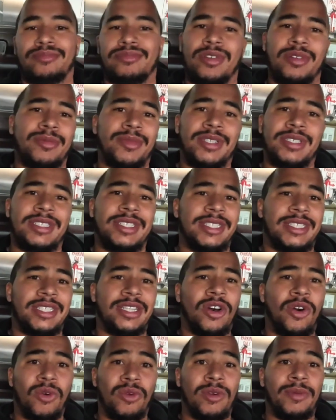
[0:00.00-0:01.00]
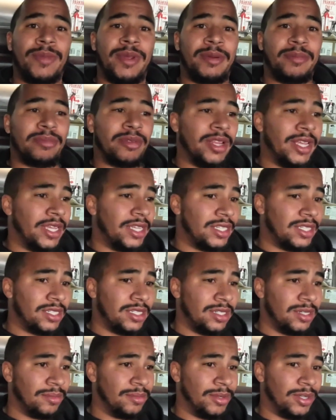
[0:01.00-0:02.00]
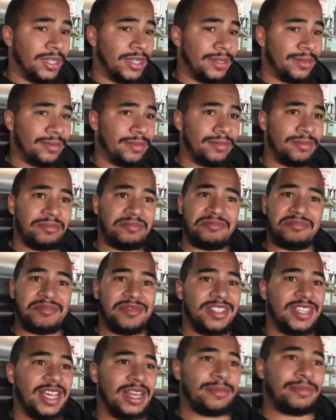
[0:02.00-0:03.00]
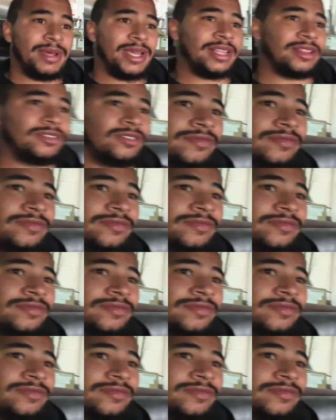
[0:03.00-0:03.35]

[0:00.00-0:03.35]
pretty much just holding them in place. But it's not a bad